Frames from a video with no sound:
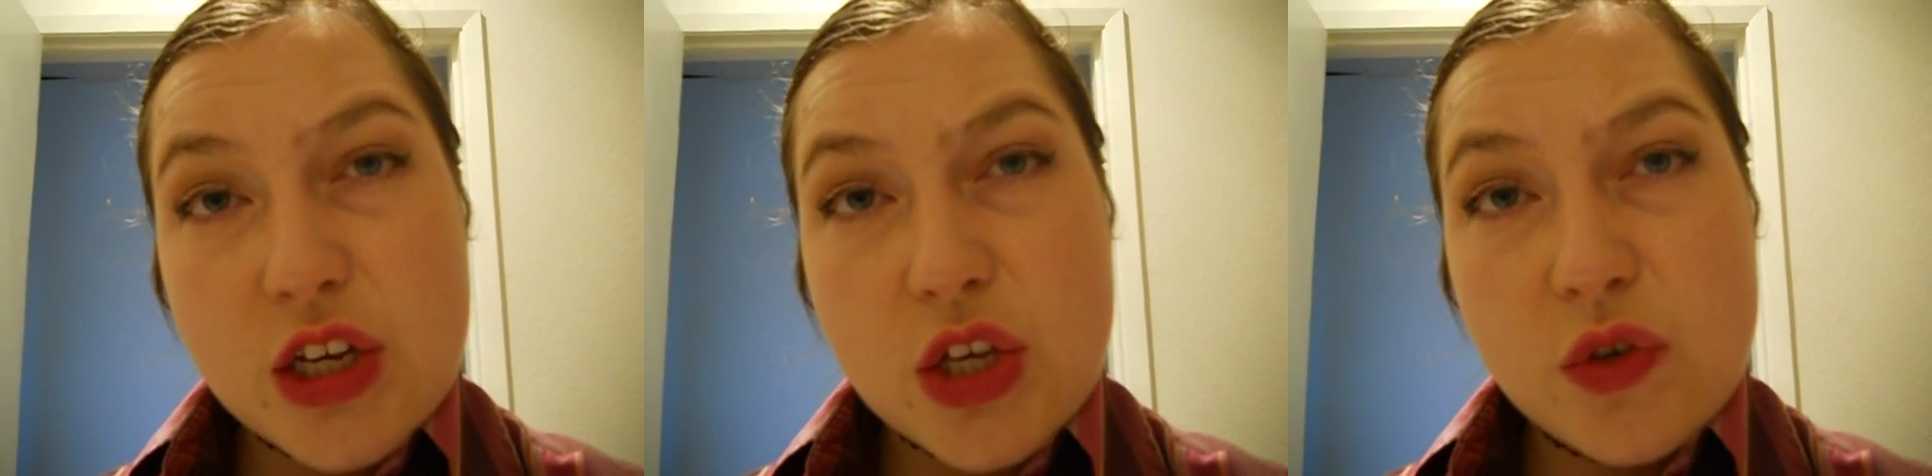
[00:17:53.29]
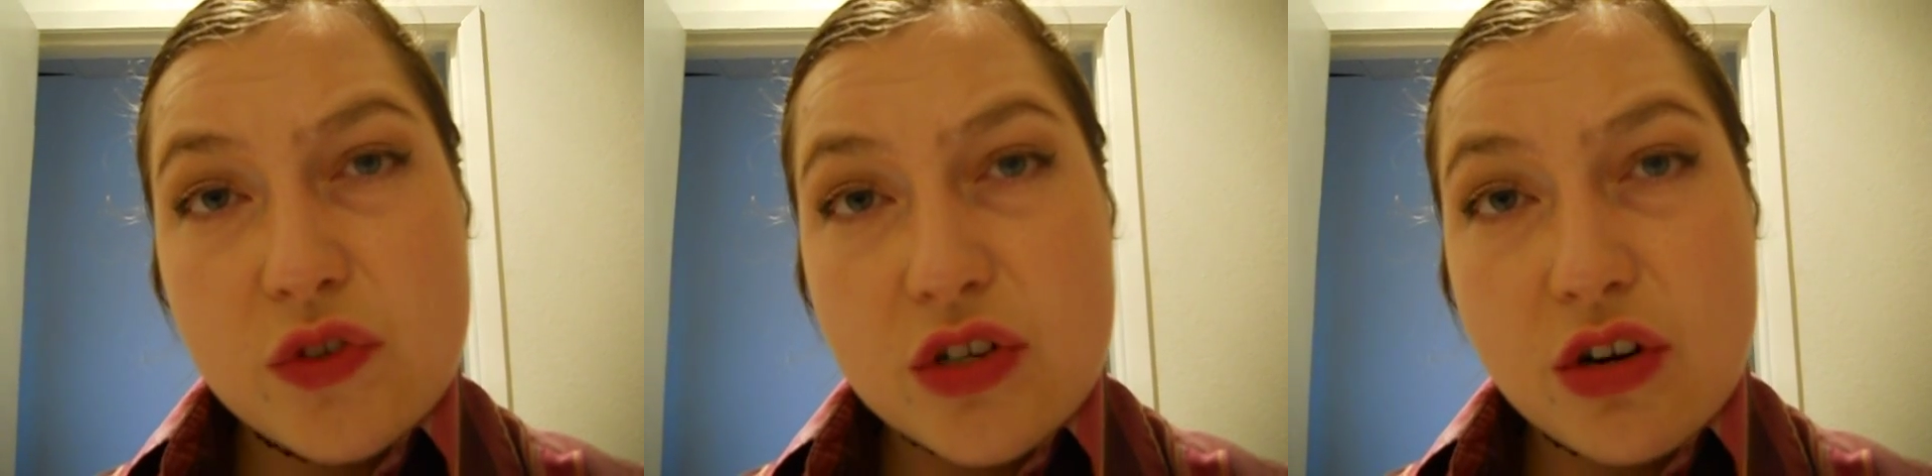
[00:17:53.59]

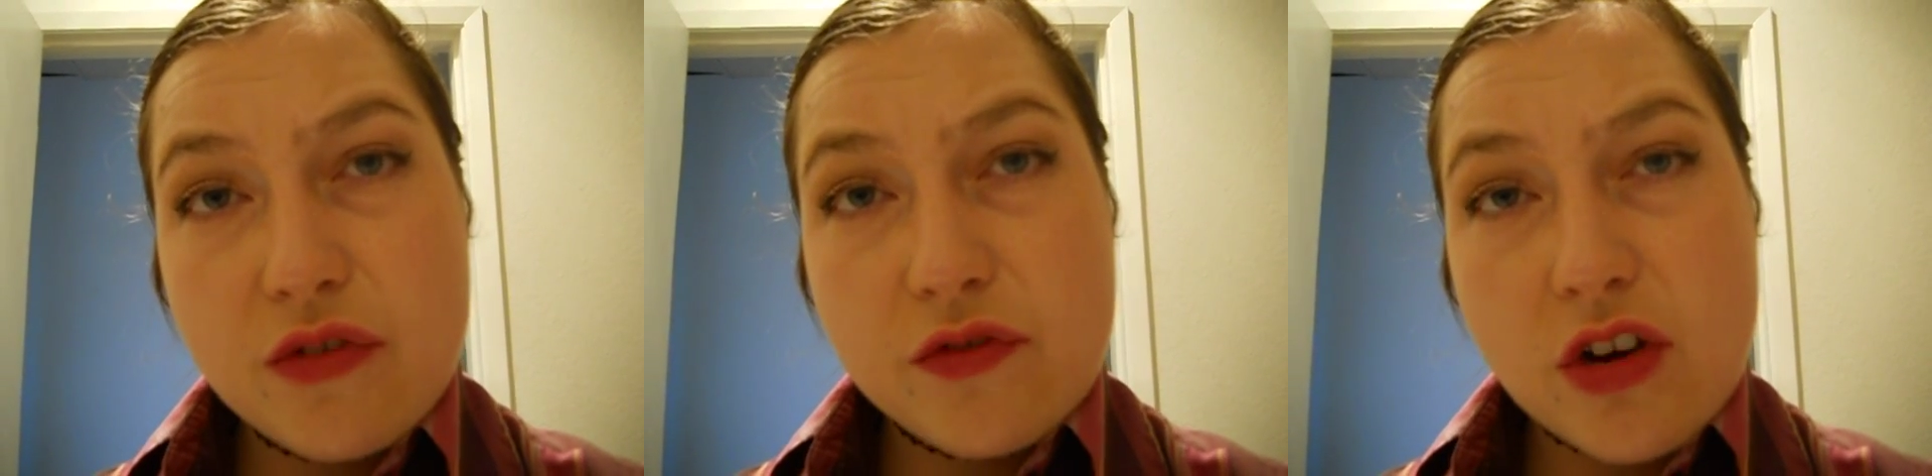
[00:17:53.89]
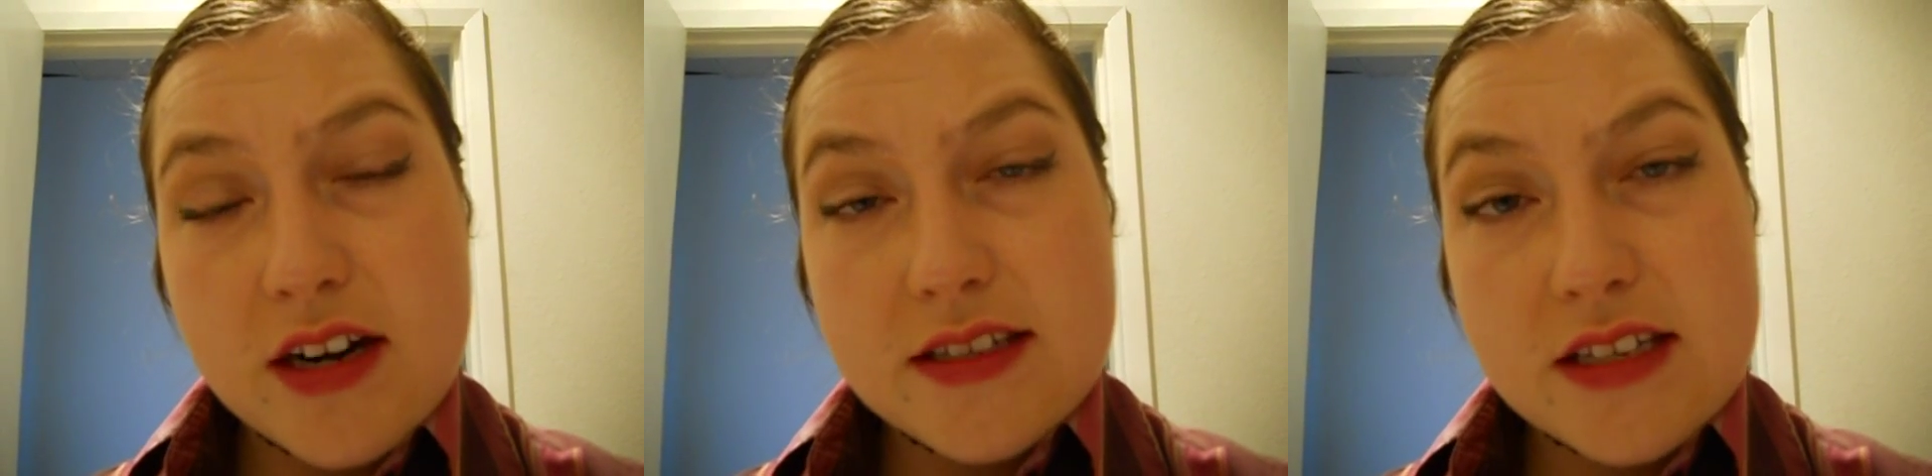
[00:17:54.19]
accused her of
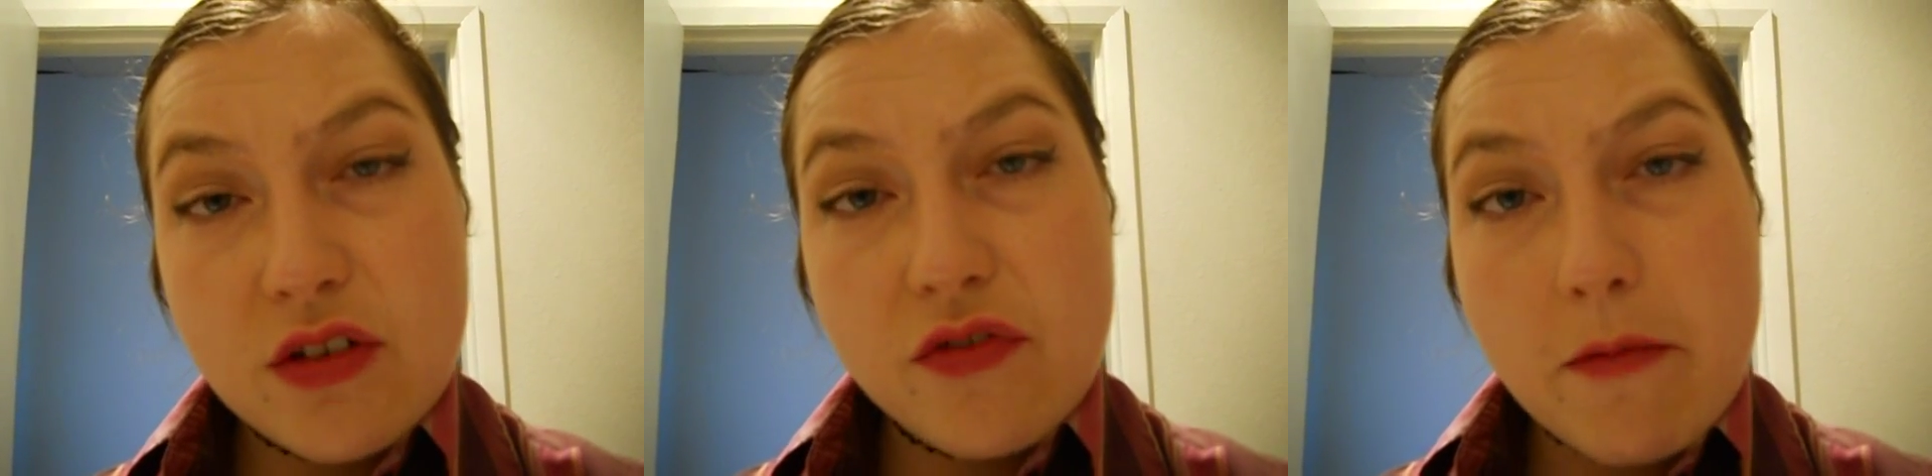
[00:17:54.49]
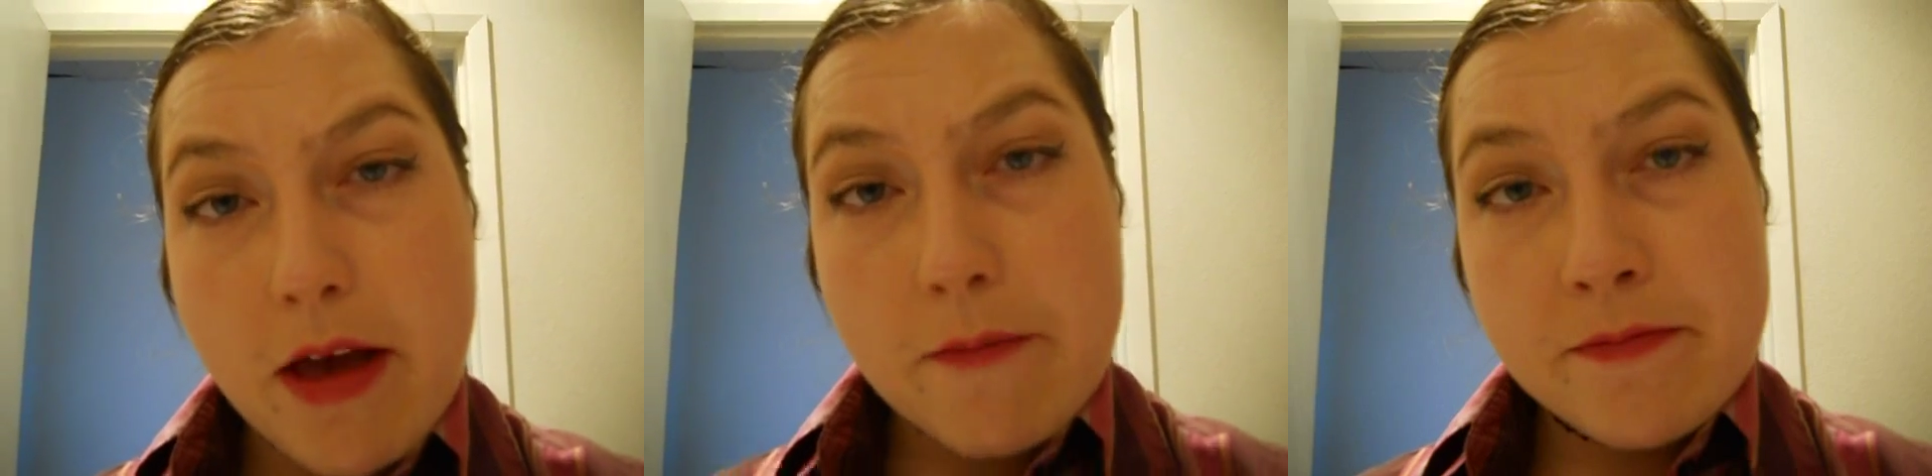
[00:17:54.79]
trying to steal
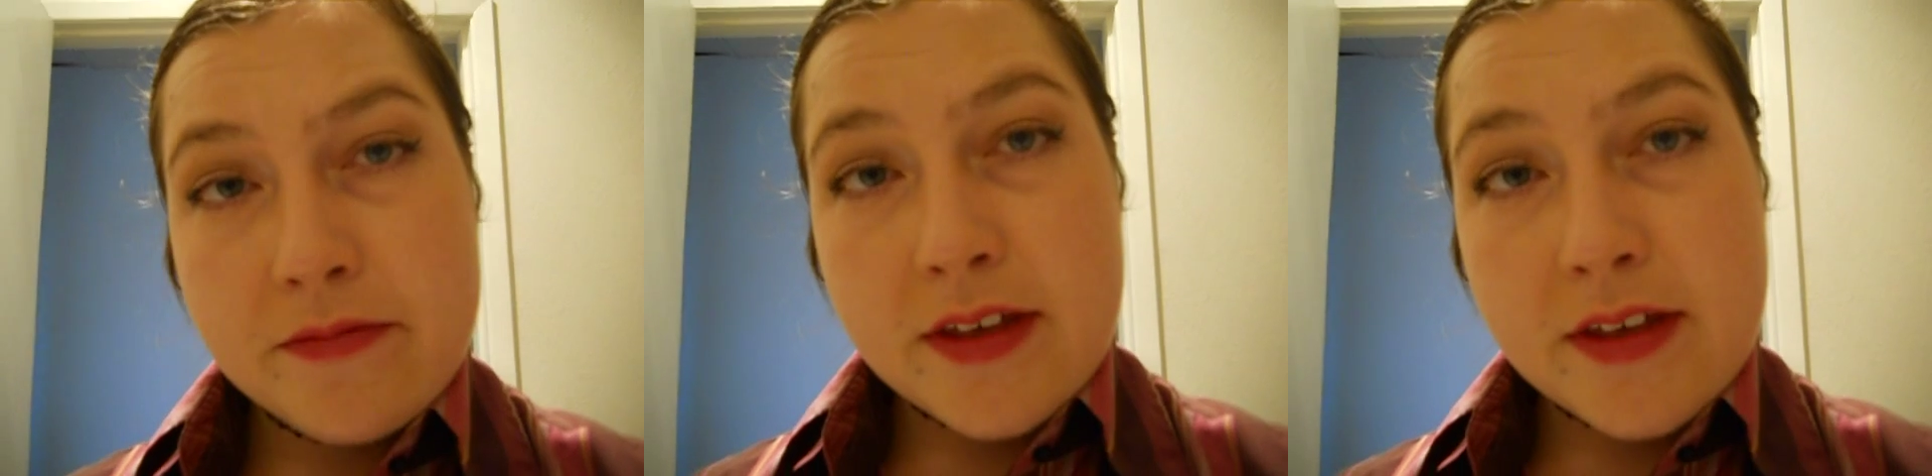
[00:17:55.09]
from him.